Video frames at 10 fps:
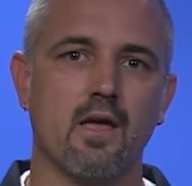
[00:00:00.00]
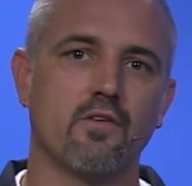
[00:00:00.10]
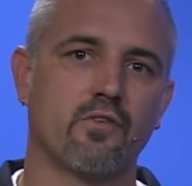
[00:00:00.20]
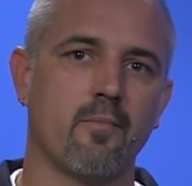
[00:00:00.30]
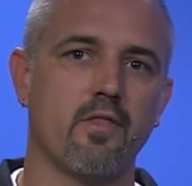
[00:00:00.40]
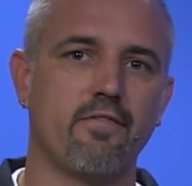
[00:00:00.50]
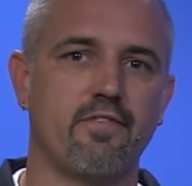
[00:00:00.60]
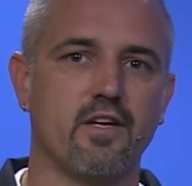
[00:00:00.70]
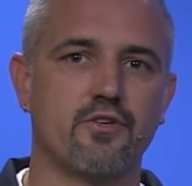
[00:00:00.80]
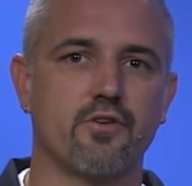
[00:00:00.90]
Some of the
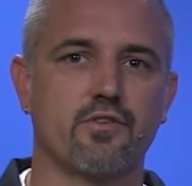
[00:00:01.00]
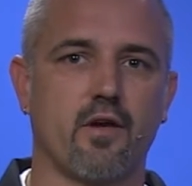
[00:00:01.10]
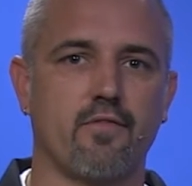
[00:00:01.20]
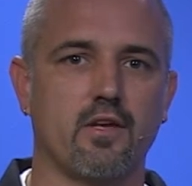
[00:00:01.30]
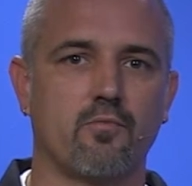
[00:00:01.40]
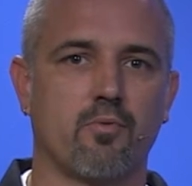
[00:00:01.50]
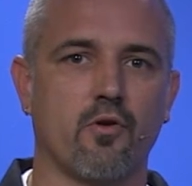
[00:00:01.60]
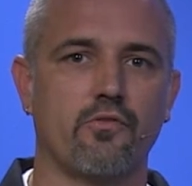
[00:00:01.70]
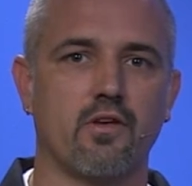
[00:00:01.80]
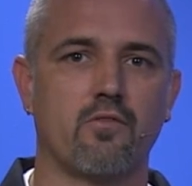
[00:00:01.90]
features of these
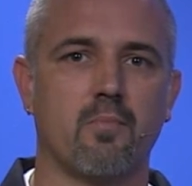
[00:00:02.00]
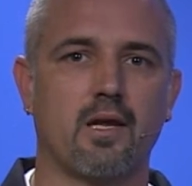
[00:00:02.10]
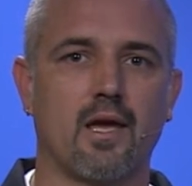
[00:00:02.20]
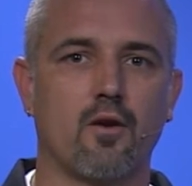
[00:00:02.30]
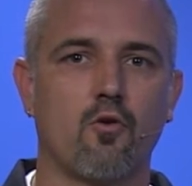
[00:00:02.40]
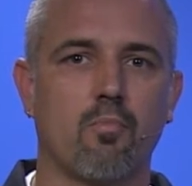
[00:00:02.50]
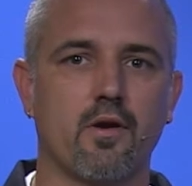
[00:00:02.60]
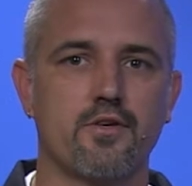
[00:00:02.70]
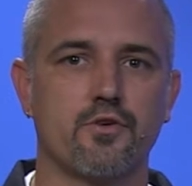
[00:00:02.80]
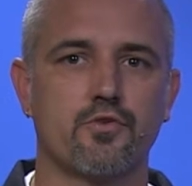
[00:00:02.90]
ProSense mechanical
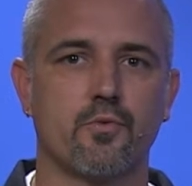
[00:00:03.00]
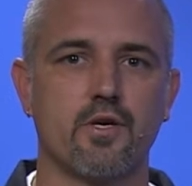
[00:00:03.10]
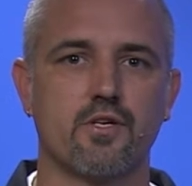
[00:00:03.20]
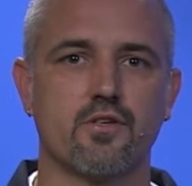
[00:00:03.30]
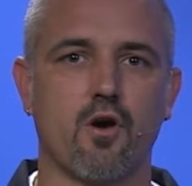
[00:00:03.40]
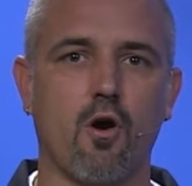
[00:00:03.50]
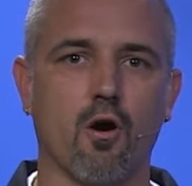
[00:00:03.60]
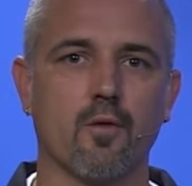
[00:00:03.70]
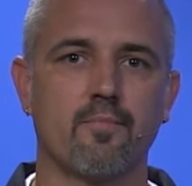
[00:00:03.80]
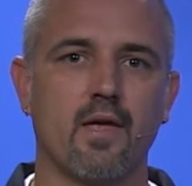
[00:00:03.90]
pressure switches
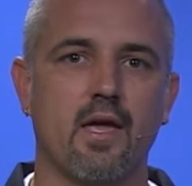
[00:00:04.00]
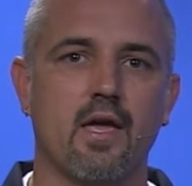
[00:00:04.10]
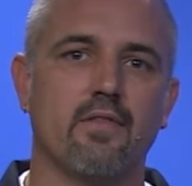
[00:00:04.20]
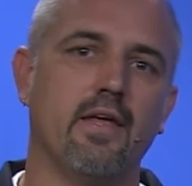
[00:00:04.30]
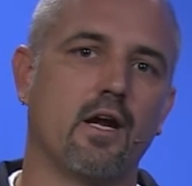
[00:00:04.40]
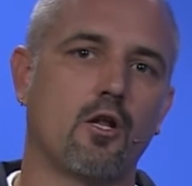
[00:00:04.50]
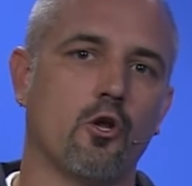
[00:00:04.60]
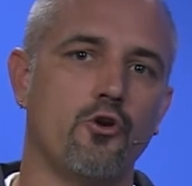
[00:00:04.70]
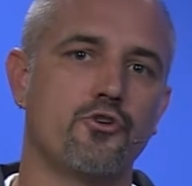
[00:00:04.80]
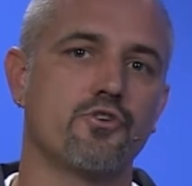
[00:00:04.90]
are the
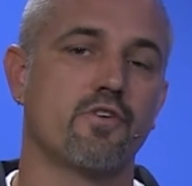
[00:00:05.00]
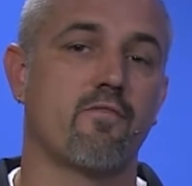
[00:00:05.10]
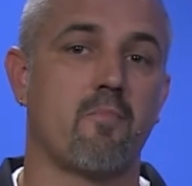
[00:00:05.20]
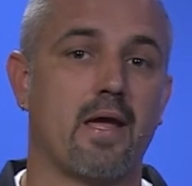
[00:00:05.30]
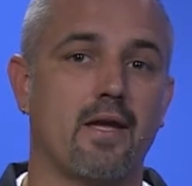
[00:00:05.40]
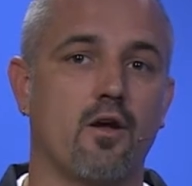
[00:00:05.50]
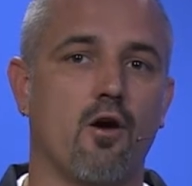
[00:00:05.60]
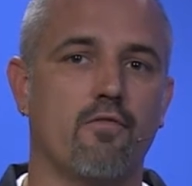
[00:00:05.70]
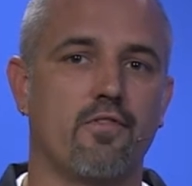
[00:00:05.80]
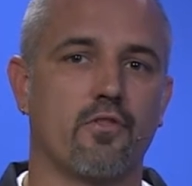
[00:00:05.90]
enclosures are made
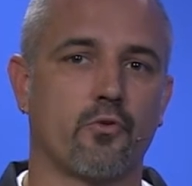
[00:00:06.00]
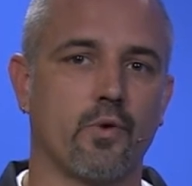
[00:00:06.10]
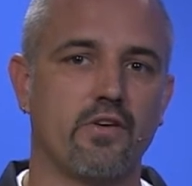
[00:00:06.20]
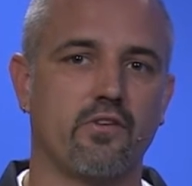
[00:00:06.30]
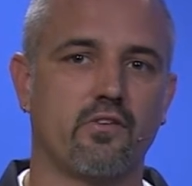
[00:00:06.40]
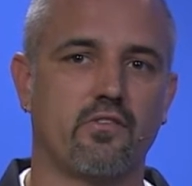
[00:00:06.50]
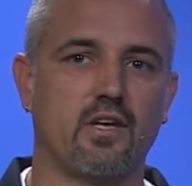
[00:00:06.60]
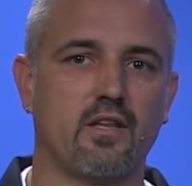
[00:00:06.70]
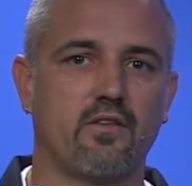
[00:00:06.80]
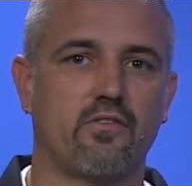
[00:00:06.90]
of 3
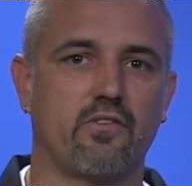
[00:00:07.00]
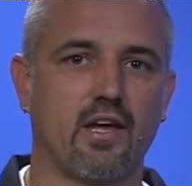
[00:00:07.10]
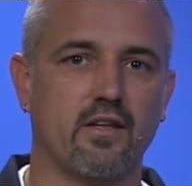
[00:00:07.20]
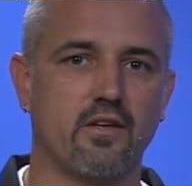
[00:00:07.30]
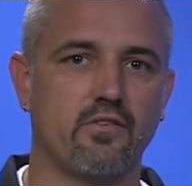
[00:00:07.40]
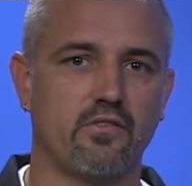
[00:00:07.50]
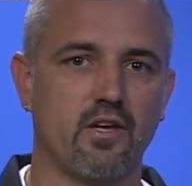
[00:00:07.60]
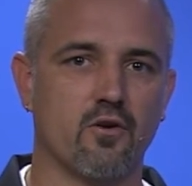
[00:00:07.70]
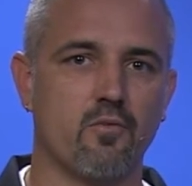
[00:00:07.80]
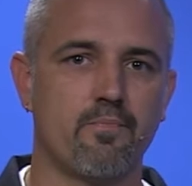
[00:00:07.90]
16th stainless
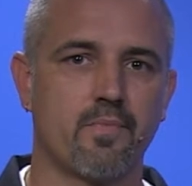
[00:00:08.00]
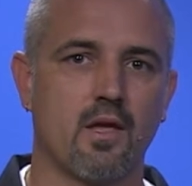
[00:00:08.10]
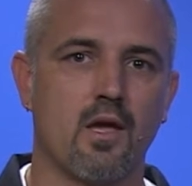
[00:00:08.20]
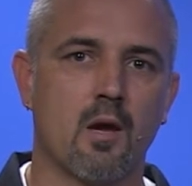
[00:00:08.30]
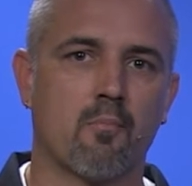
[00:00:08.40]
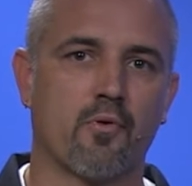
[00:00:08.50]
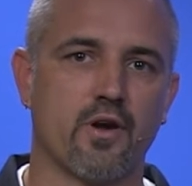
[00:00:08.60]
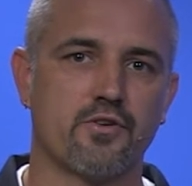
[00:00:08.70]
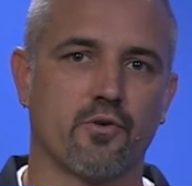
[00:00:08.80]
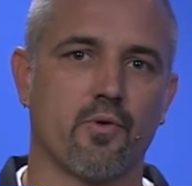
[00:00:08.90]
steel
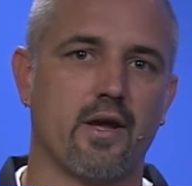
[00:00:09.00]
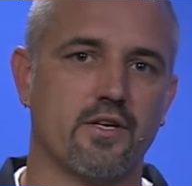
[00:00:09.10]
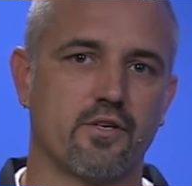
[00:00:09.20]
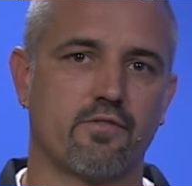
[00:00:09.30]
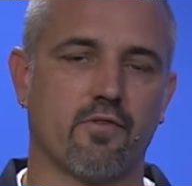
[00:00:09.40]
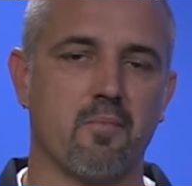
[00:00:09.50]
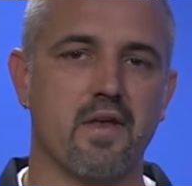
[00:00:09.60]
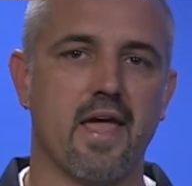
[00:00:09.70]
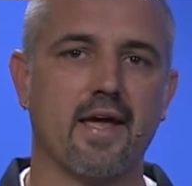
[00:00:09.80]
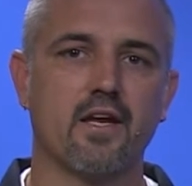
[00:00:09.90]
pressure ranges
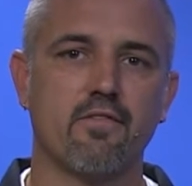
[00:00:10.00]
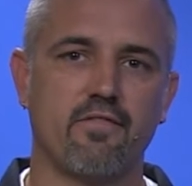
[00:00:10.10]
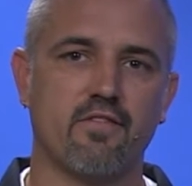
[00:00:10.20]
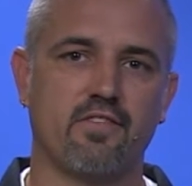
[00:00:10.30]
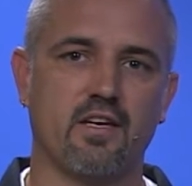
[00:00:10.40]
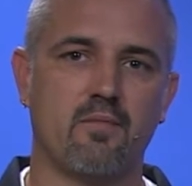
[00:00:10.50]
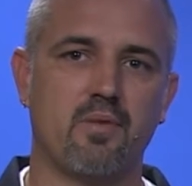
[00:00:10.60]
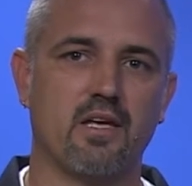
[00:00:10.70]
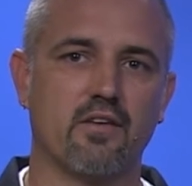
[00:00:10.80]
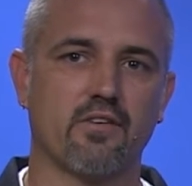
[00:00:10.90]
from negative 15
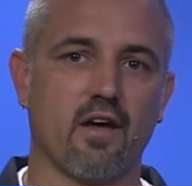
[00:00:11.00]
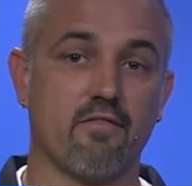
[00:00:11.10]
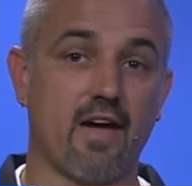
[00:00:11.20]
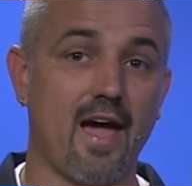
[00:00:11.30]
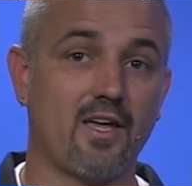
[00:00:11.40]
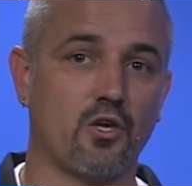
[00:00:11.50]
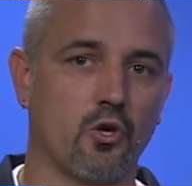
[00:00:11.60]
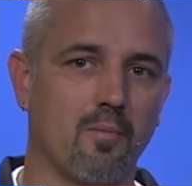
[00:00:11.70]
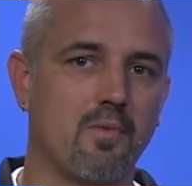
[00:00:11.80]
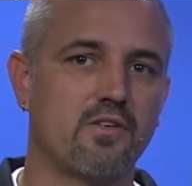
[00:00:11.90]
psi
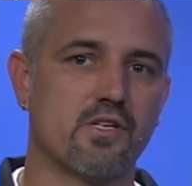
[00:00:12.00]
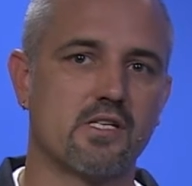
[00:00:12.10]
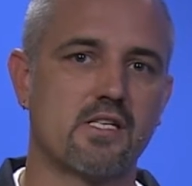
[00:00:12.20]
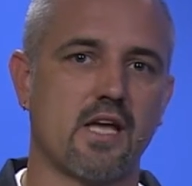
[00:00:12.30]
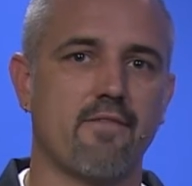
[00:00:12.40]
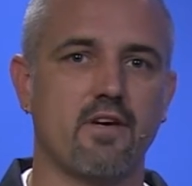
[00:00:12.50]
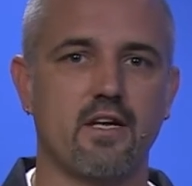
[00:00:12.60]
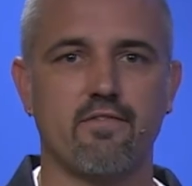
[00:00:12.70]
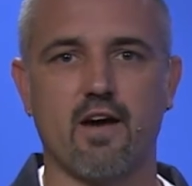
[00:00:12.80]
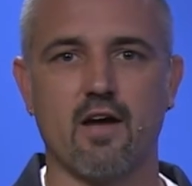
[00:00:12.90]
vacuum to
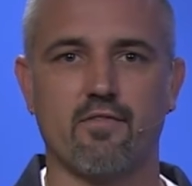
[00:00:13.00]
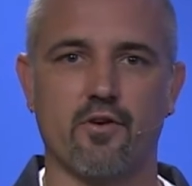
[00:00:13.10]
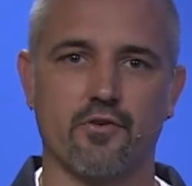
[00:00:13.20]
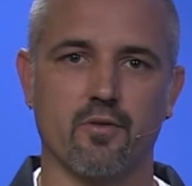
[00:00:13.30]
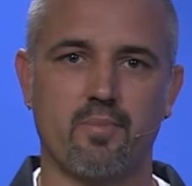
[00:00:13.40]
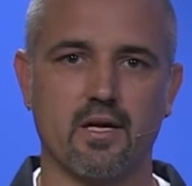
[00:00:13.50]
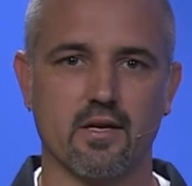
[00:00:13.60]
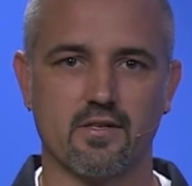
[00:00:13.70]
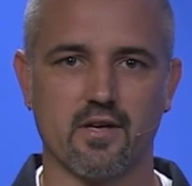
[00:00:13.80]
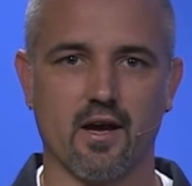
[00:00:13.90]

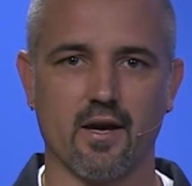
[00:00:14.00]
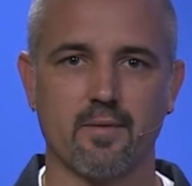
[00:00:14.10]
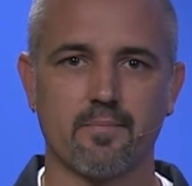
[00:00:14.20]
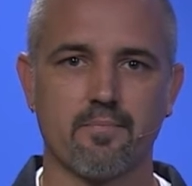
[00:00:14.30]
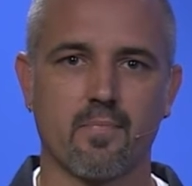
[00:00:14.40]
7500 psi,